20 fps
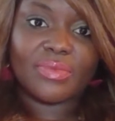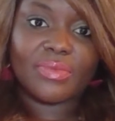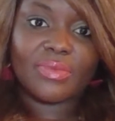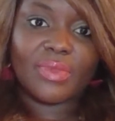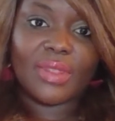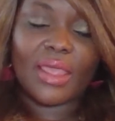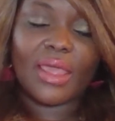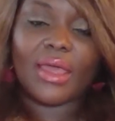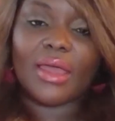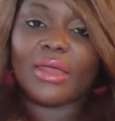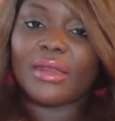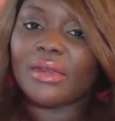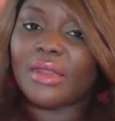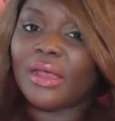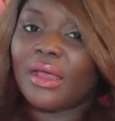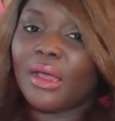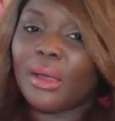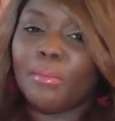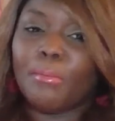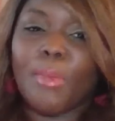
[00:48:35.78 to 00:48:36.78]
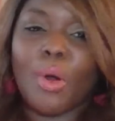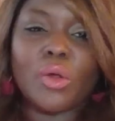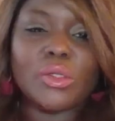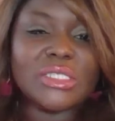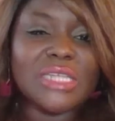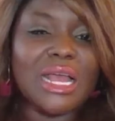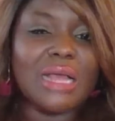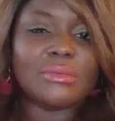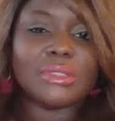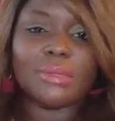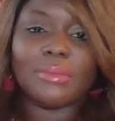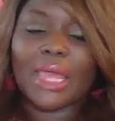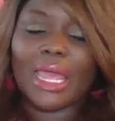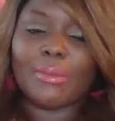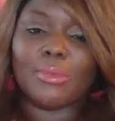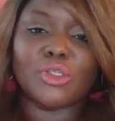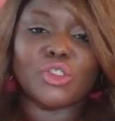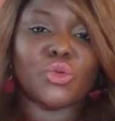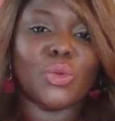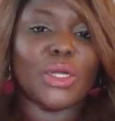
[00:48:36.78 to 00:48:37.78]
And most times I'm
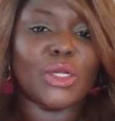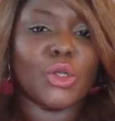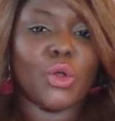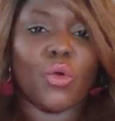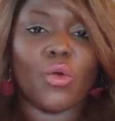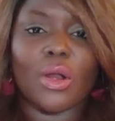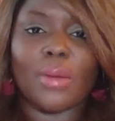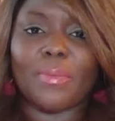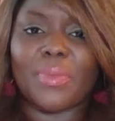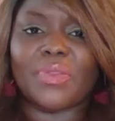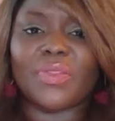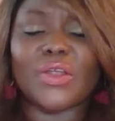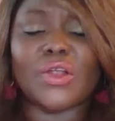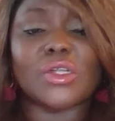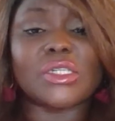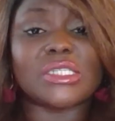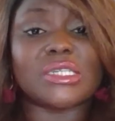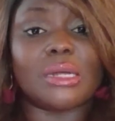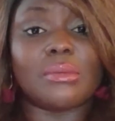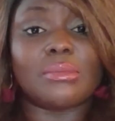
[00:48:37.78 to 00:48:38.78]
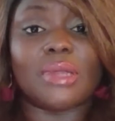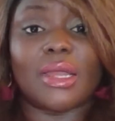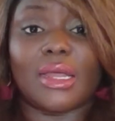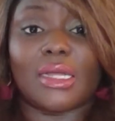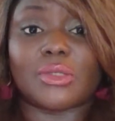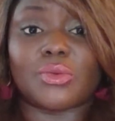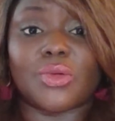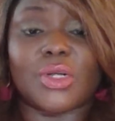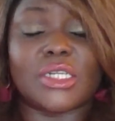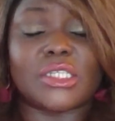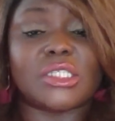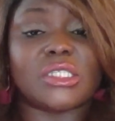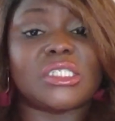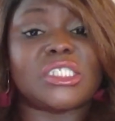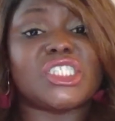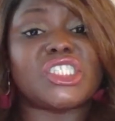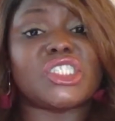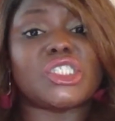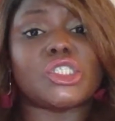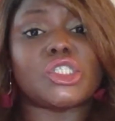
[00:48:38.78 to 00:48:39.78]
able to ignore it, but there are some days where it's
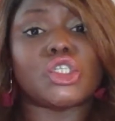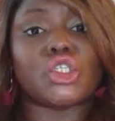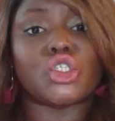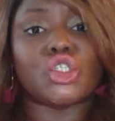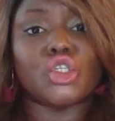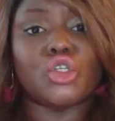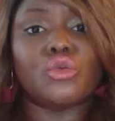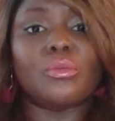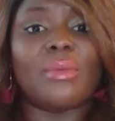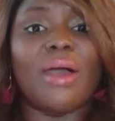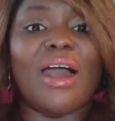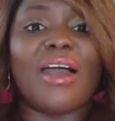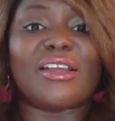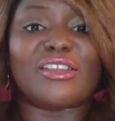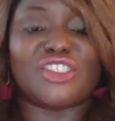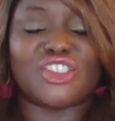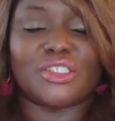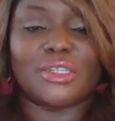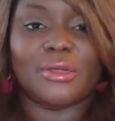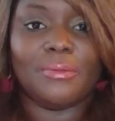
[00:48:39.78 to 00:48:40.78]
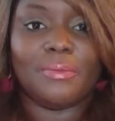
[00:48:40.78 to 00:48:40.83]
just too much.